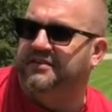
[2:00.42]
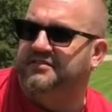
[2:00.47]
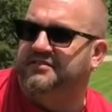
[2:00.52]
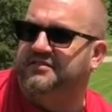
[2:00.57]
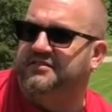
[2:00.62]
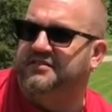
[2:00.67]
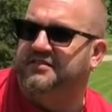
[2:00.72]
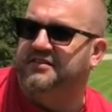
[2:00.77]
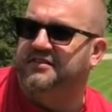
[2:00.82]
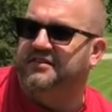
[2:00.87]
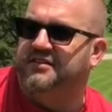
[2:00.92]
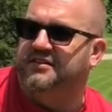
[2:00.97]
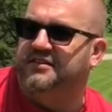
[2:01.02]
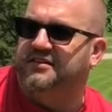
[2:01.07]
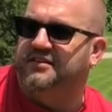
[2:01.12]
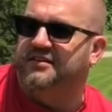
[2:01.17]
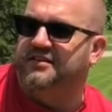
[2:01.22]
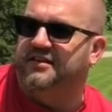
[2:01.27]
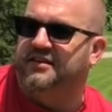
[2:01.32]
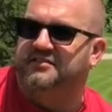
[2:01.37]
it's,
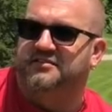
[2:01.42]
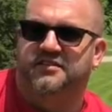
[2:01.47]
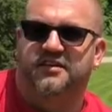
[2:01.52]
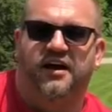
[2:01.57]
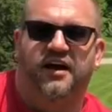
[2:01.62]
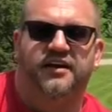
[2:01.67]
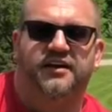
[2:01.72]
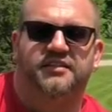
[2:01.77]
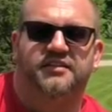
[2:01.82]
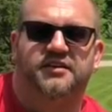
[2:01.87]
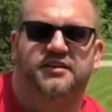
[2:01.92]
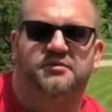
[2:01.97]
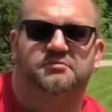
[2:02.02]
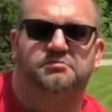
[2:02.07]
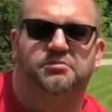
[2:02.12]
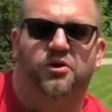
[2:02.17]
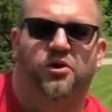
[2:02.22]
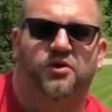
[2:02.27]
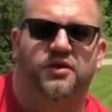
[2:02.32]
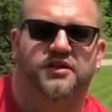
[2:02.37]
it's kind of the
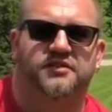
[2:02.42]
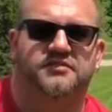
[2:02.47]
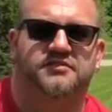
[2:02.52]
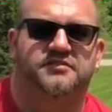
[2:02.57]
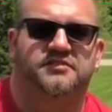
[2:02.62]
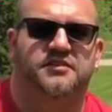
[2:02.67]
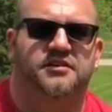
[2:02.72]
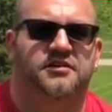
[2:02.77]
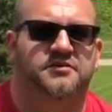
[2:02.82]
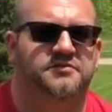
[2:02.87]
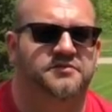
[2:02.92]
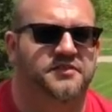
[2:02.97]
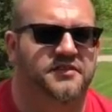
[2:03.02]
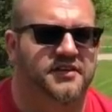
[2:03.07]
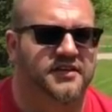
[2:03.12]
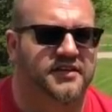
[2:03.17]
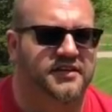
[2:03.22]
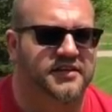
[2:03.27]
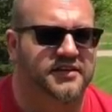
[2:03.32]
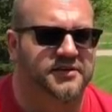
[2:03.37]
components of
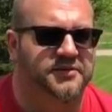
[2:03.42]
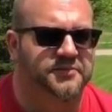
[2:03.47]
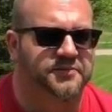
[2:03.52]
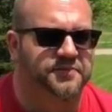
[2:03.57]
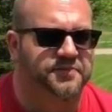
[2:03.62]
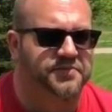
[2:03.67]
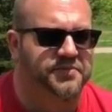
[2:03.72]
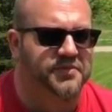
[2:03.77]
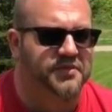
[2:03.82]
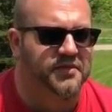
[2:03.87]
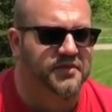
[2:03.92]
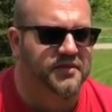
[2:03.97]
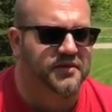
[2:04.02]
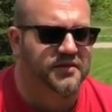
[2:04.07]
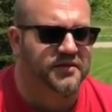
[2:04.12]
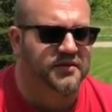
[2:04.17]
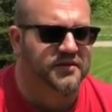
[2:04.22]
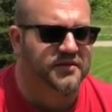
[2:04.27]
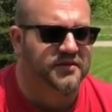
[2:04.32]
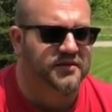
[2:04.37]
the
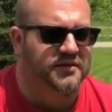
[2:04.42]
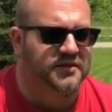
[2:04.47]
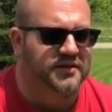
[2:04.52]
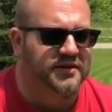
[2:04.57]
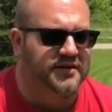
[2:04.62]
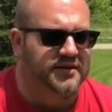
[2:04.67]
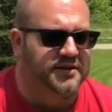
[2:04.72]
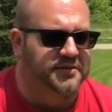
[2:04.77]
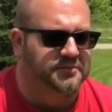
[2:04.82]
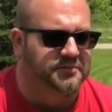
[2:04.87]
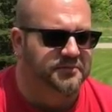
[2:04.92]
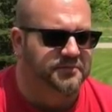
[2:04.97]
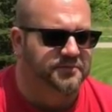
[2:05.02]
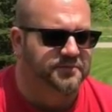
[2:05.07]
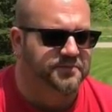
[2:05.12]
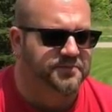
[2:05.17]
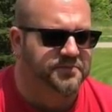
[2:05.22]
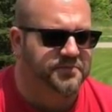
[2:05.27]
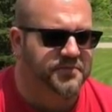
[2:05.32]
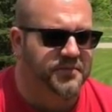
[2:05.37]
um,
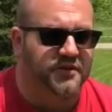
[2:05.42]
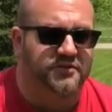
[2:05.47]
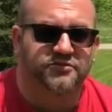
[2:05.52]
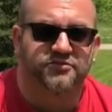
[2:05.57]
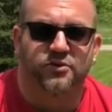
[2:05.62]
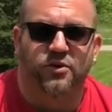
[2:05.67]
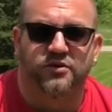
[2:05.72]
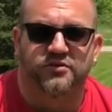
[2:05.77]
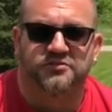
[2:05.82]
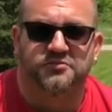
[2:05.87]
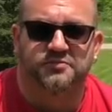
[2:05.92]
Soda